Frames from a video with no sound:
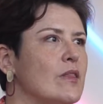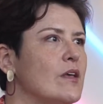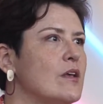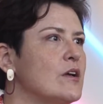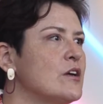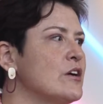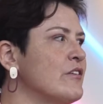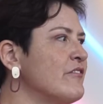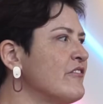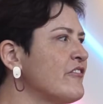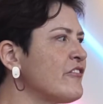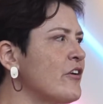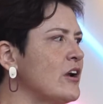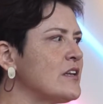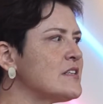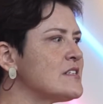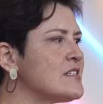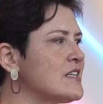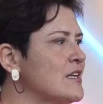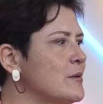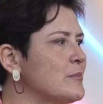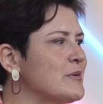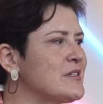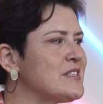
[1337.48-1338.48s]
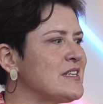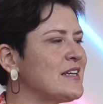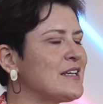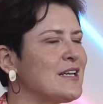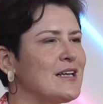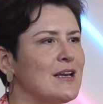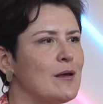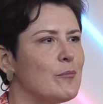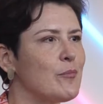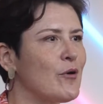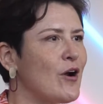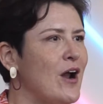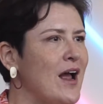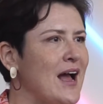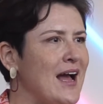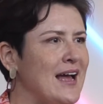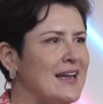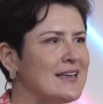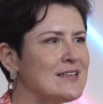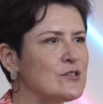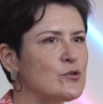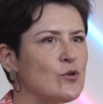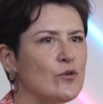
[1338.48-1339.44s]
confronting a particular brand,